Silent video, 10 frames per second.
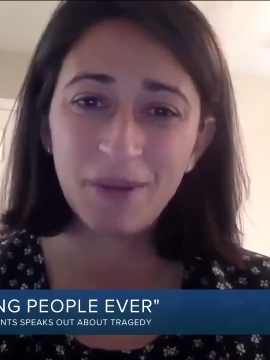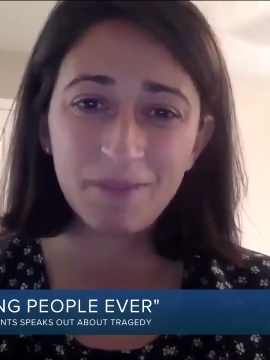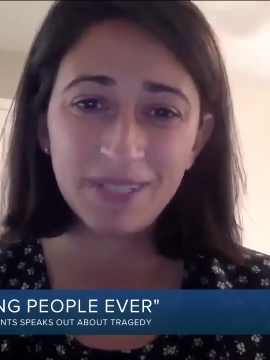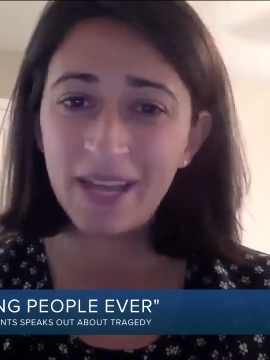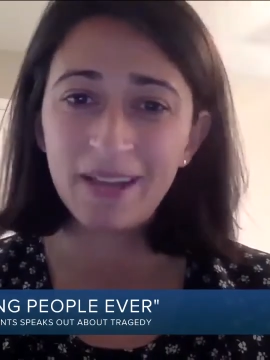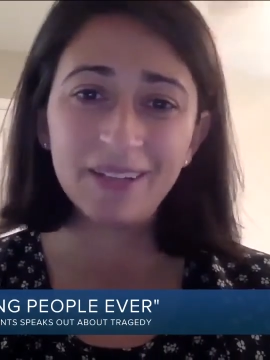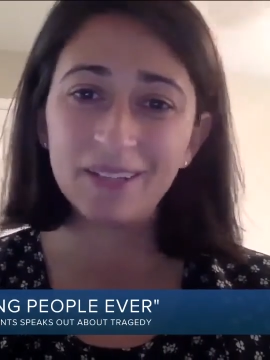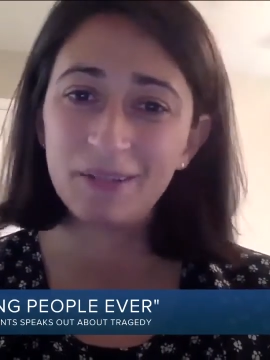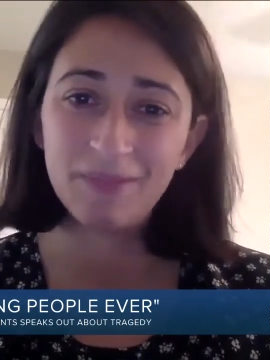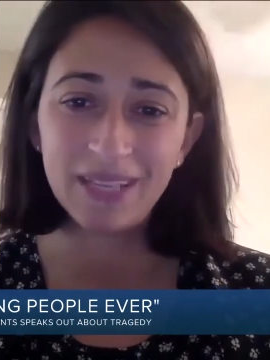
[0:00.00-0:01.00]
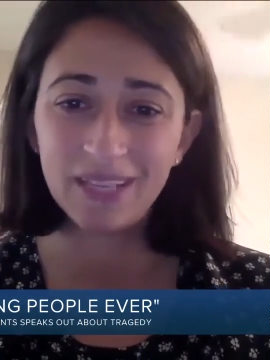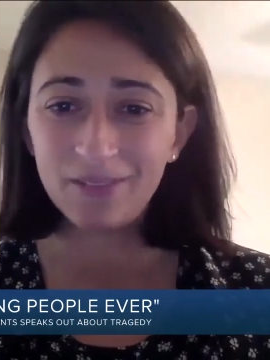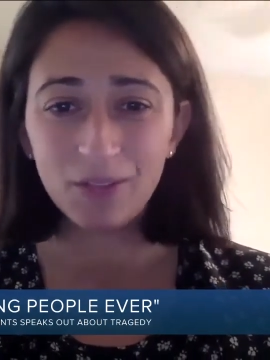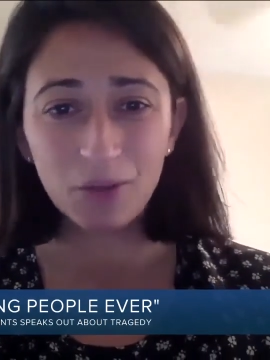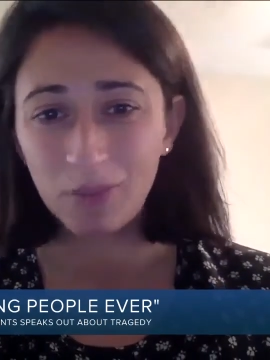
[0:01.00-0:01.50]
and dad aren't going to be there for
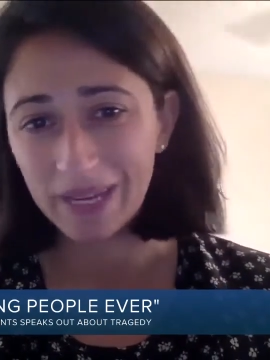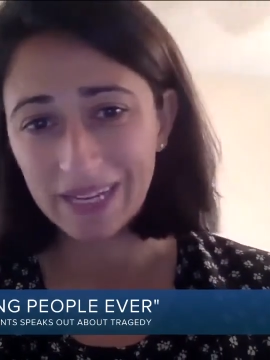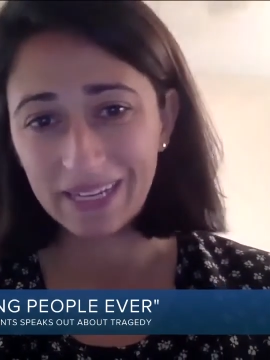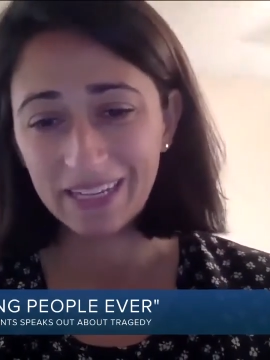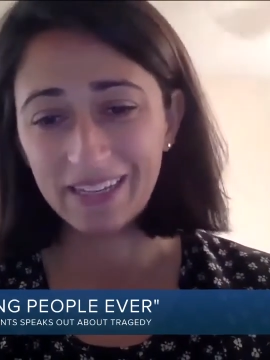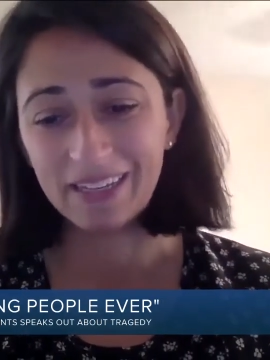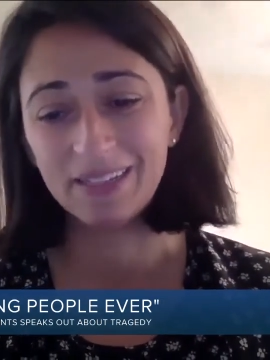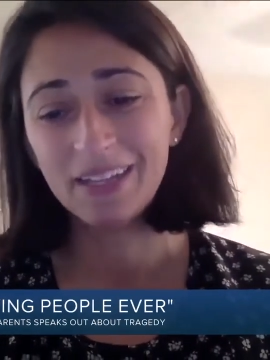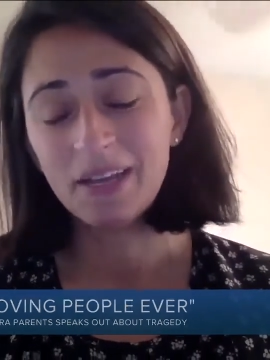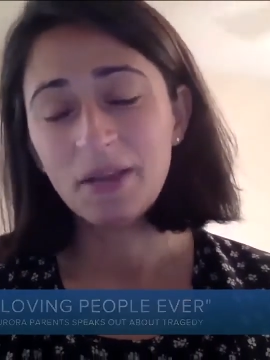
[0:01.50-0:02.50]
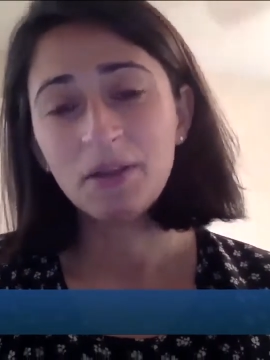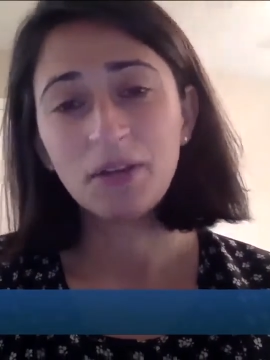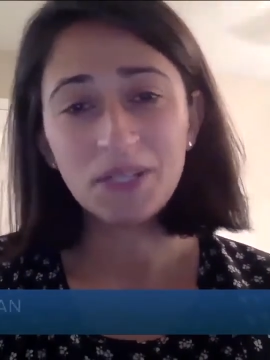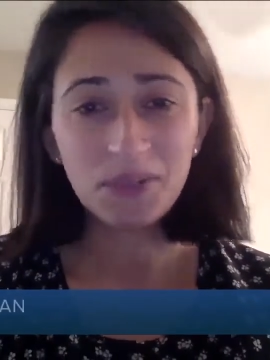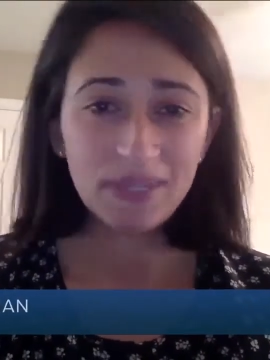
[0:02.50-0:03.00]
their wedding and
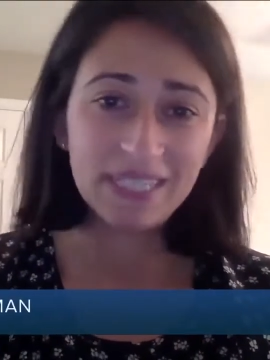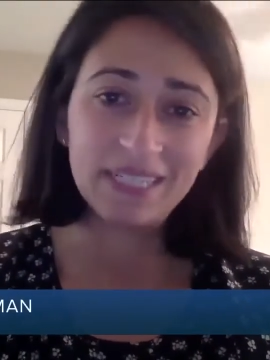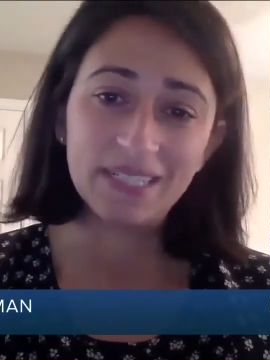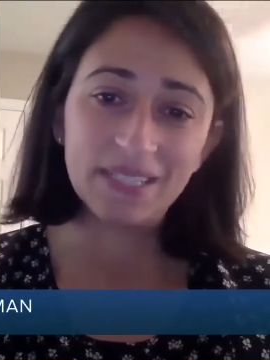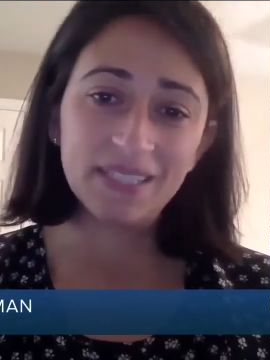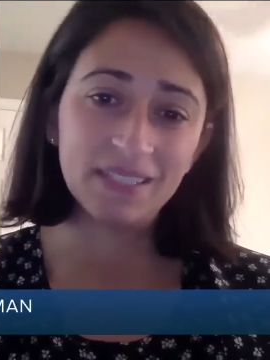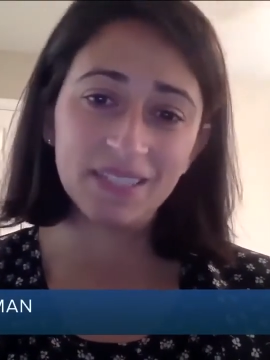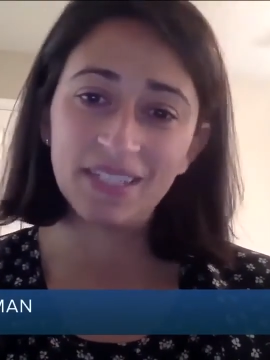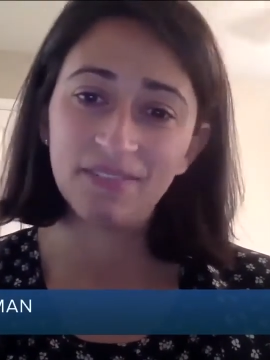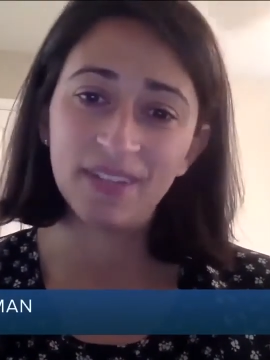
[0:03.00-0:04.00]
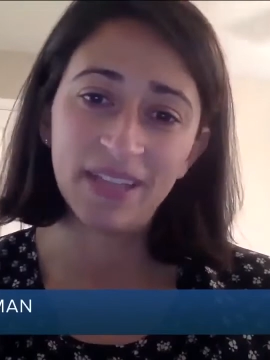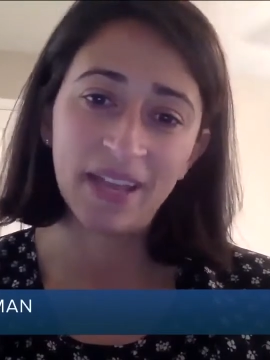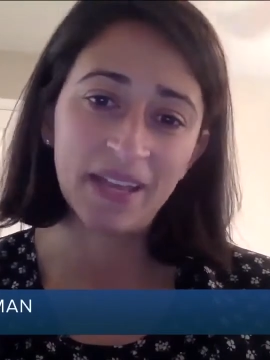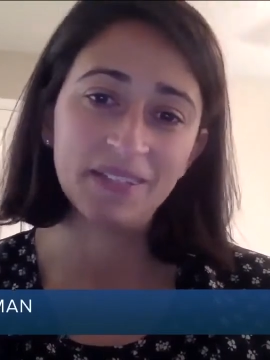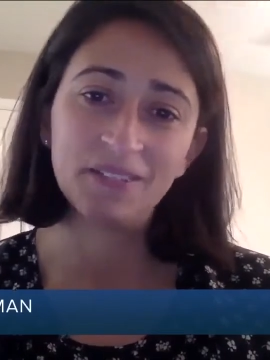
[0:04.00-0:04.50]
graduations and stuff like that
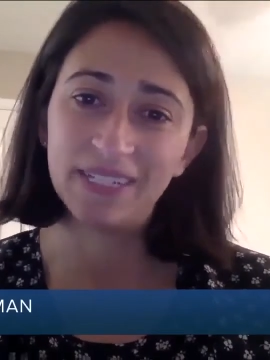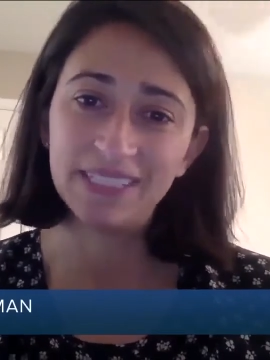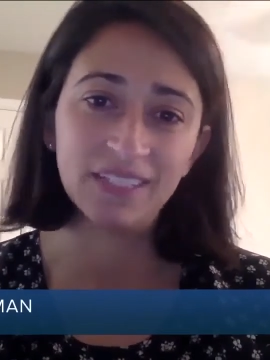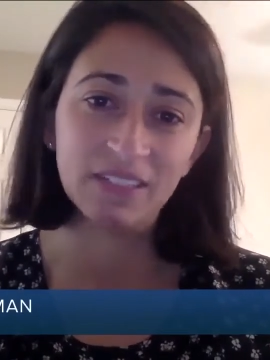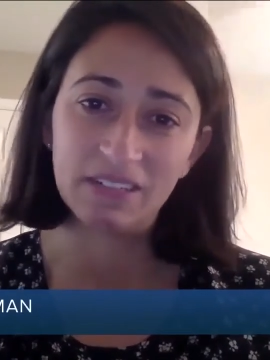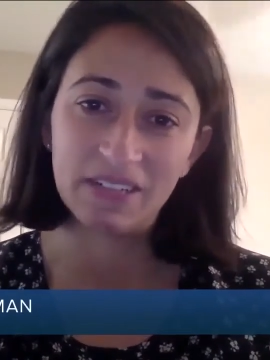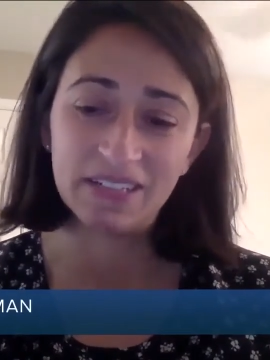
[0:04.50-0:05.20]
and grandchildren.